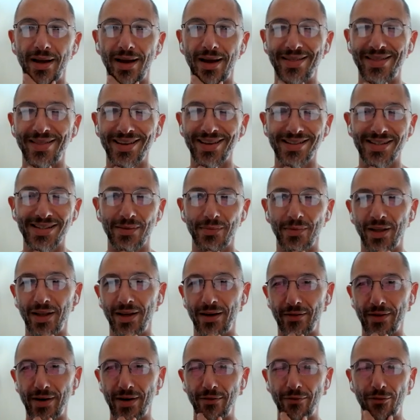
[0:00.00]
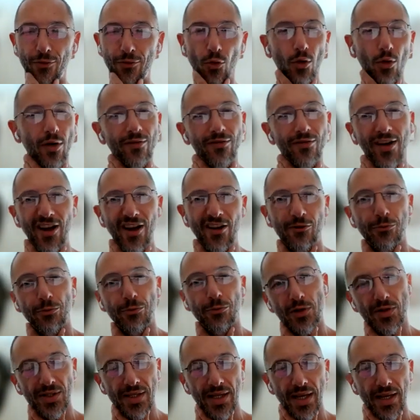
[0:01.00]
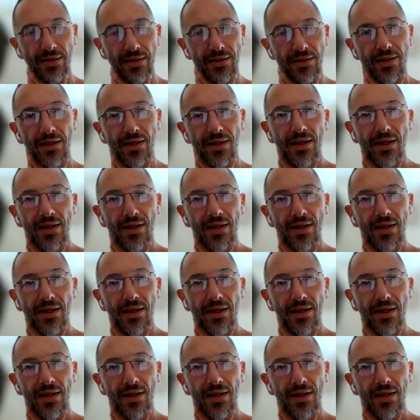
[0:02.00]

I think, something like around 4 or 5%